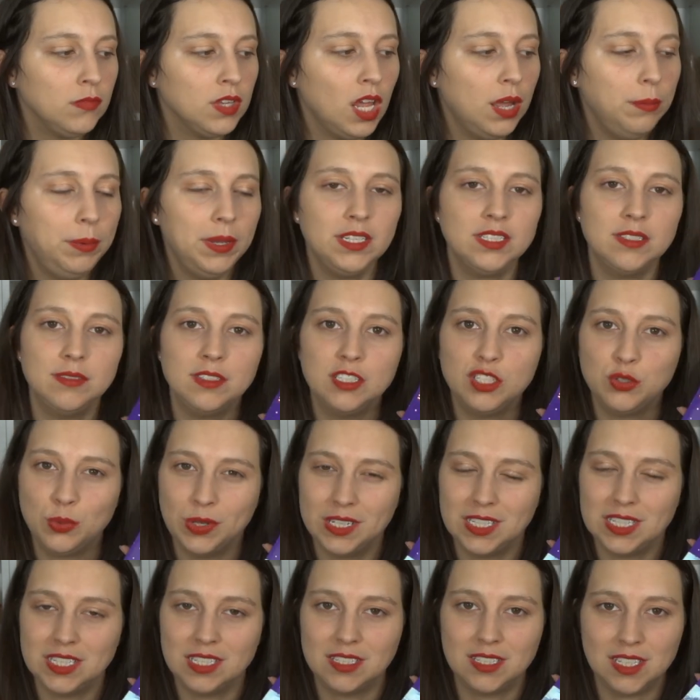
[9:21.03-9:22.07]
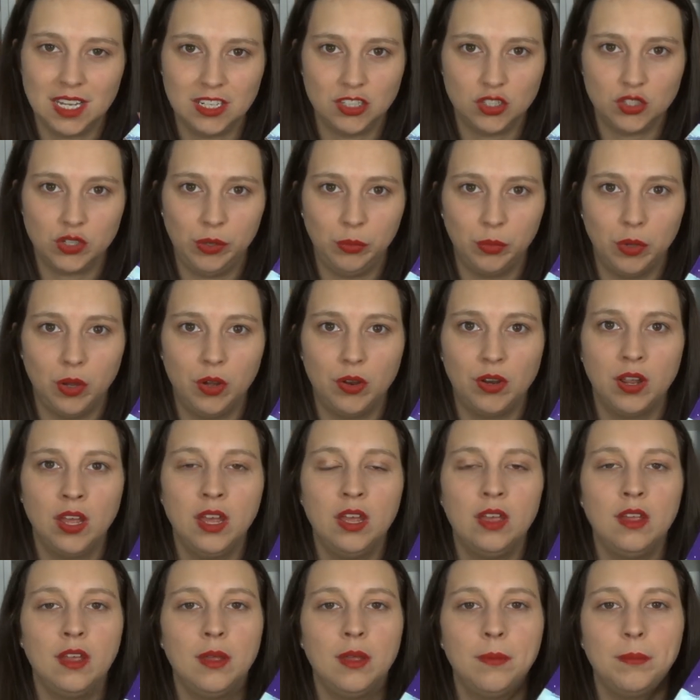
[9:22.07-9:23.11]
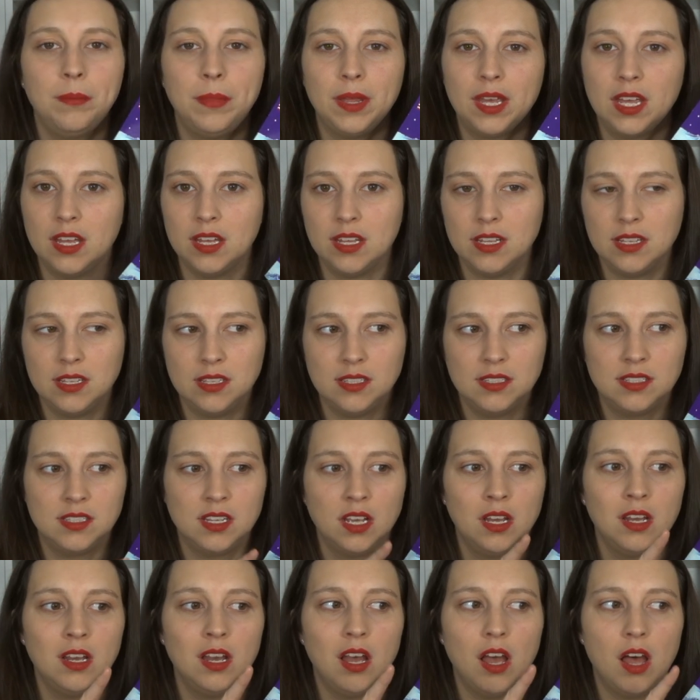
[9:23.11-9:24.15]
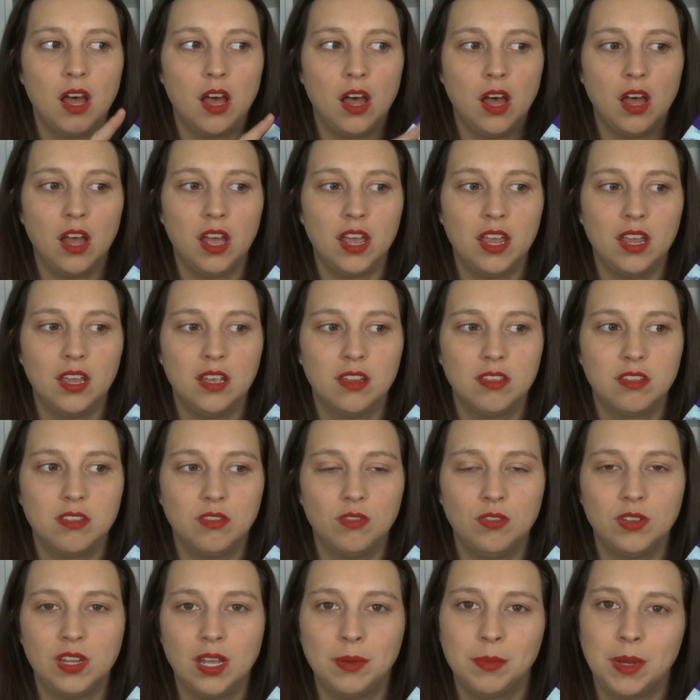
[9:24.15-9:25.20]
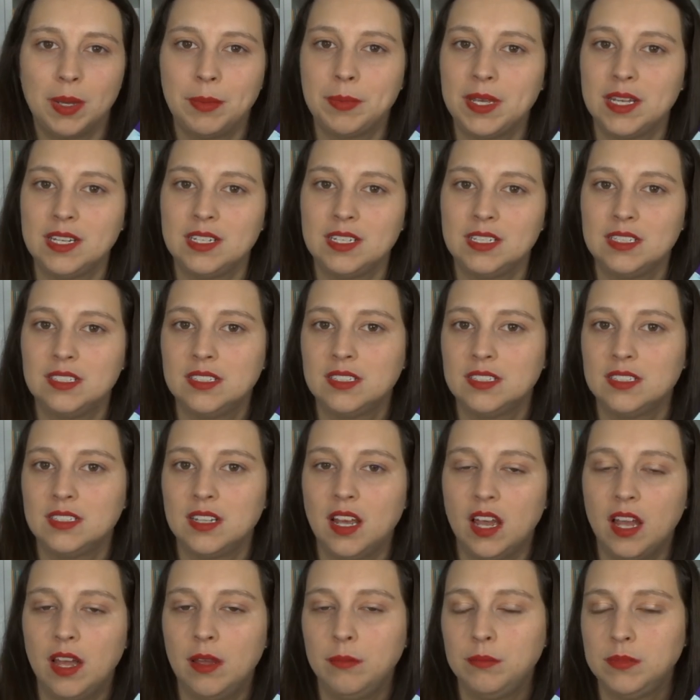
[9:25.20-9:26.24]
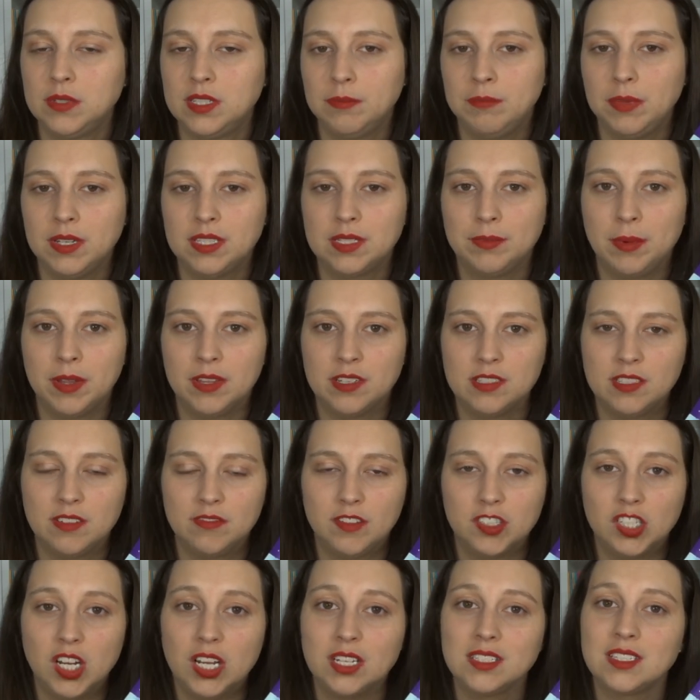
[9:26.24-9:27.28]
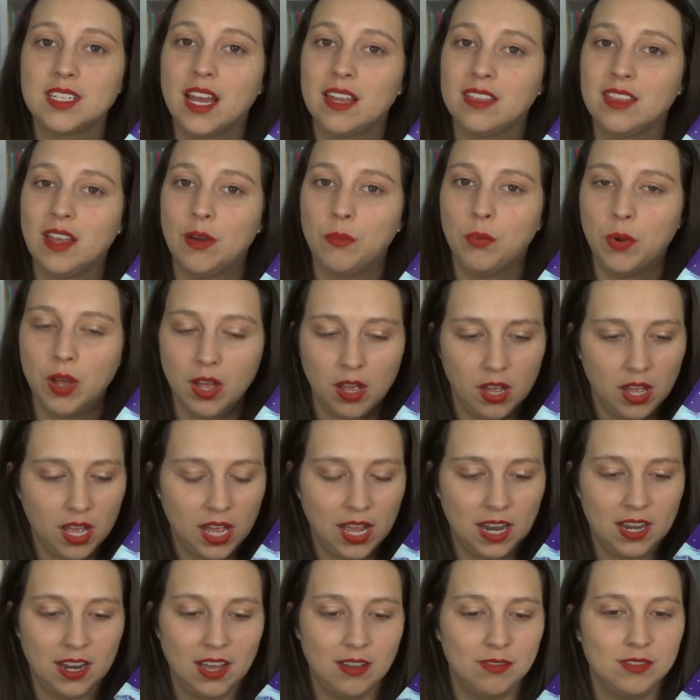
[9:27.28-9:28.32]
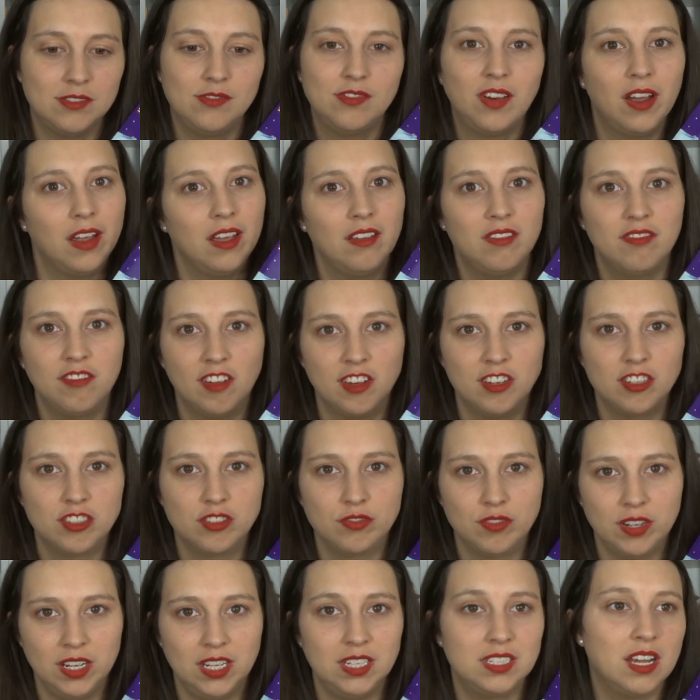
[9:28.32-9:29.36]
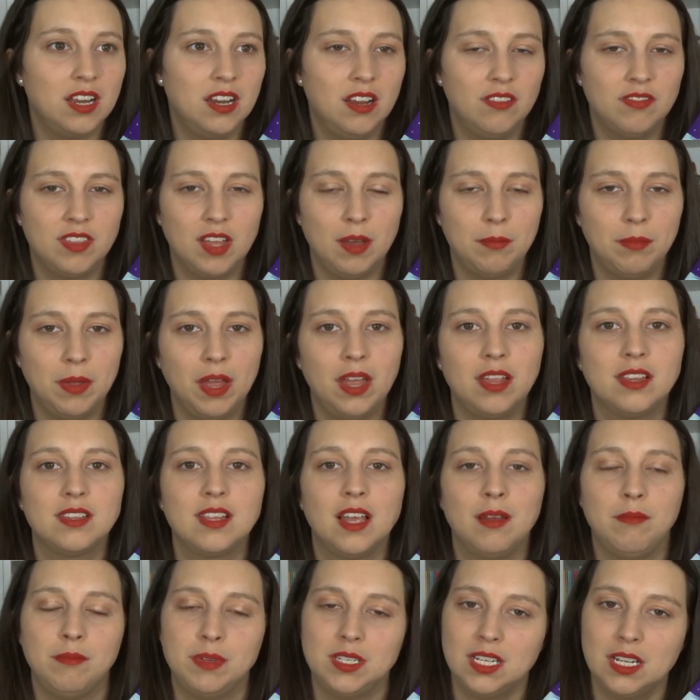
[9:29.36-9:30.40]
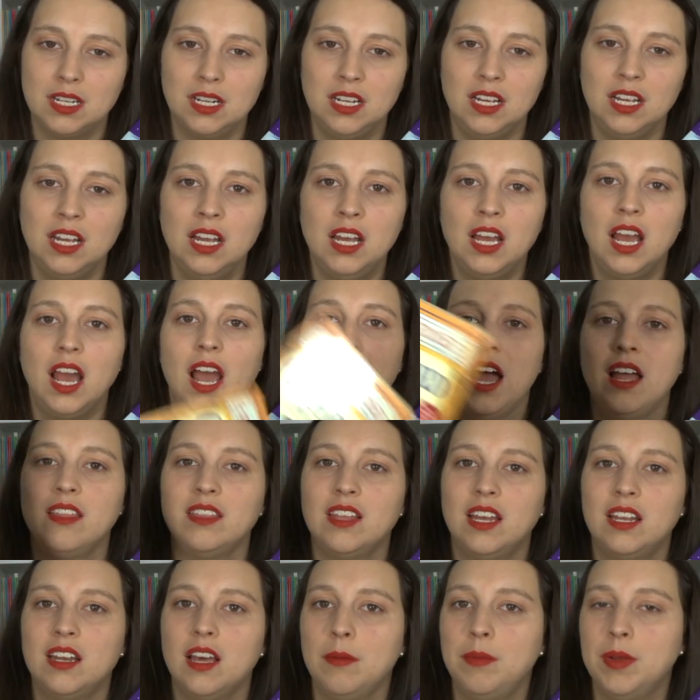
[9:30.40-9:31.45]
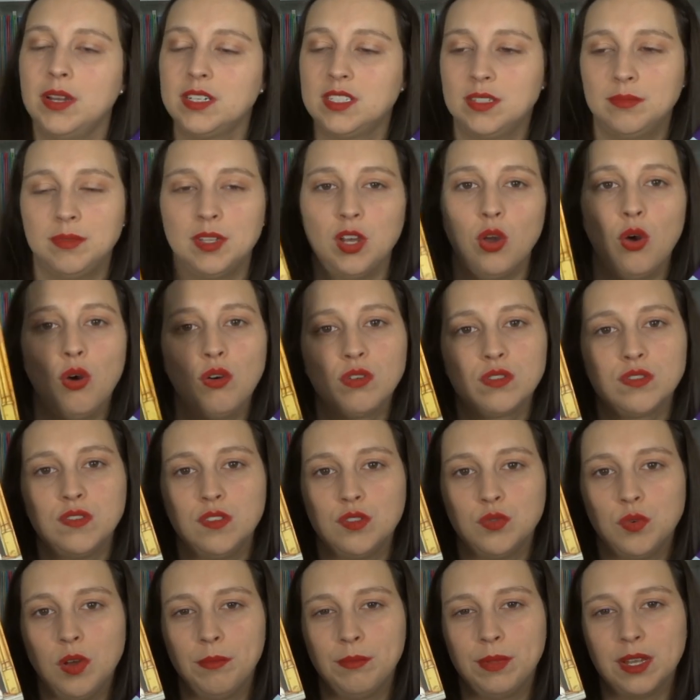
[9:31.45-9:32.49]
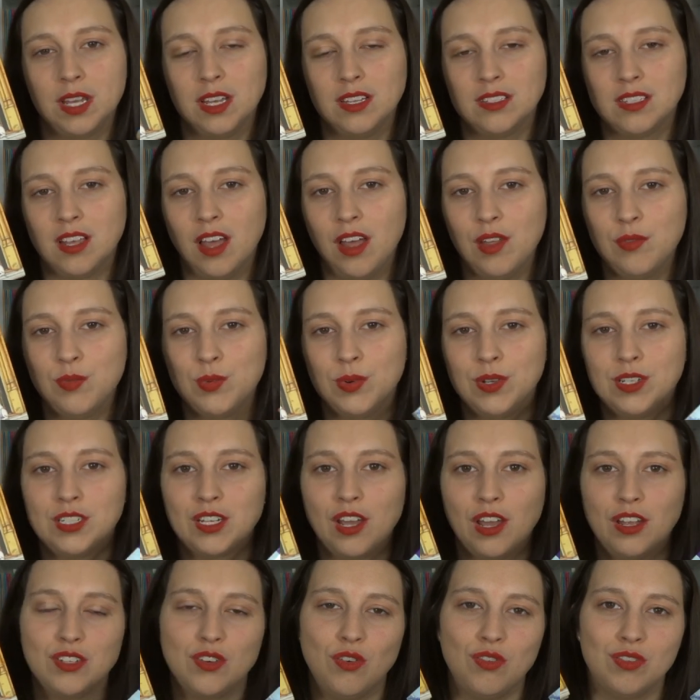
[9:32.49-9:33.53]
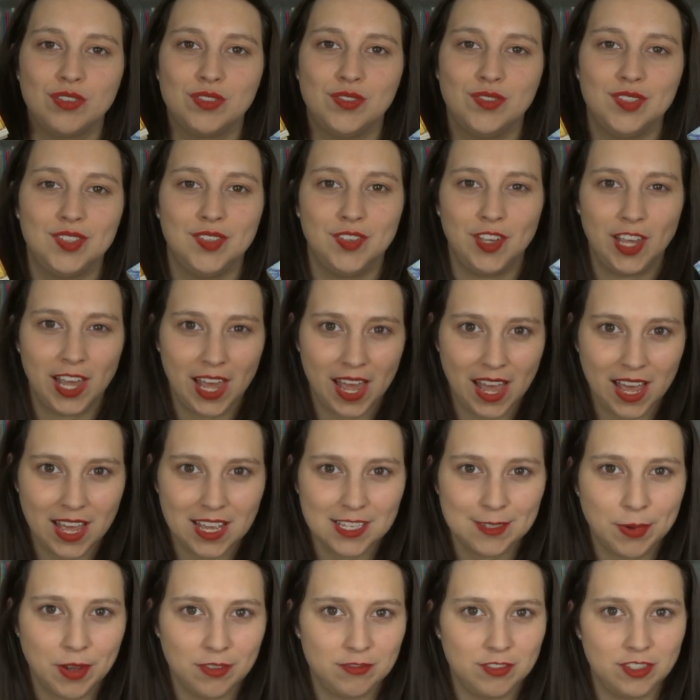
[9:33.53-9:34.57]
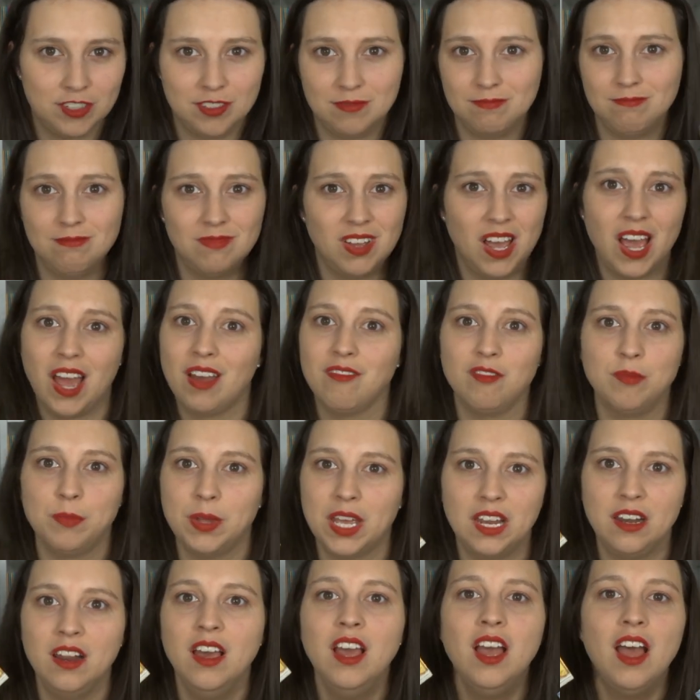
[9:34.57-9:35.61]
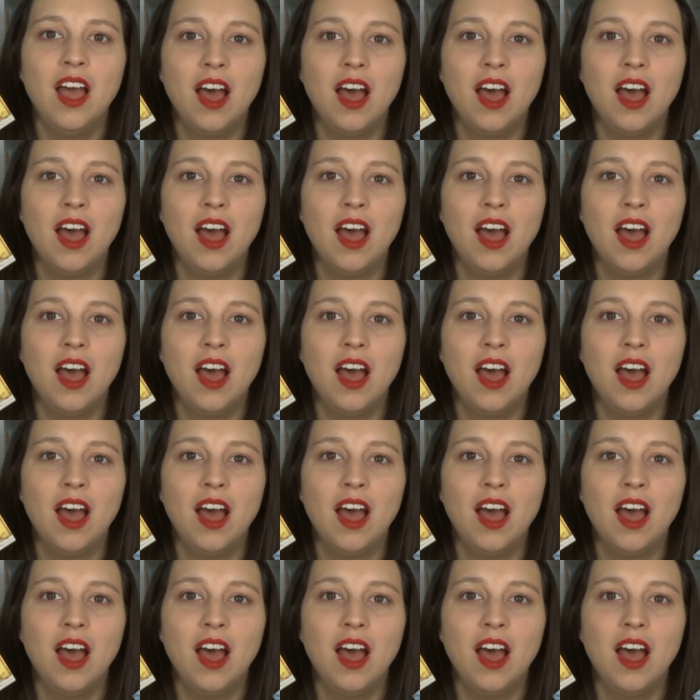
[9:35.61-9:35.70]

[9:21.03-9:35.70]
I picked up the 20th century one because I thought there might be in it some bits about the suffragettes, and there were, and that was very fun to read. I loved that bit in particular. And then I picked up the Oxford one because I've wanted to go to Oxford for years, but I just haven't been.